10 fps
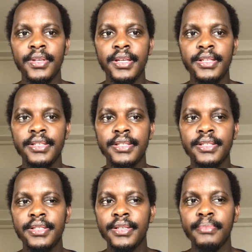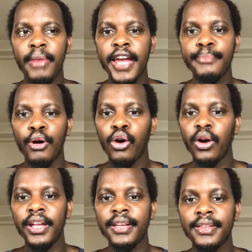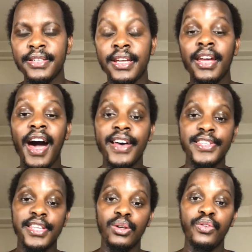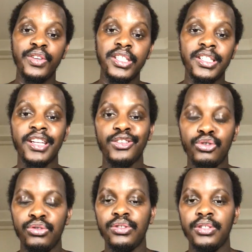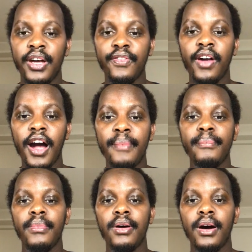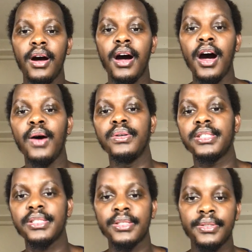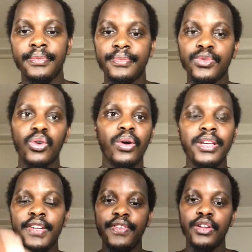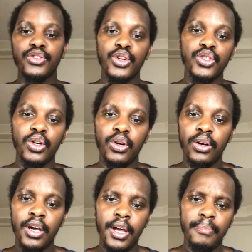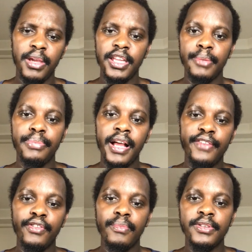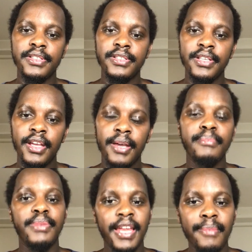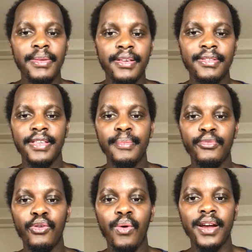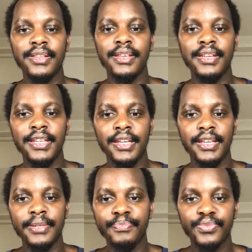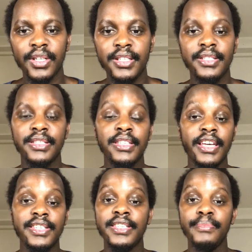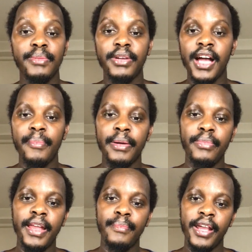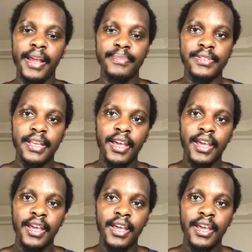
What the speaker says: It is mind-boggling that an arsenal of intellectuals have come out on different social media platforms blaming them for what they did. It has simply become a blame game.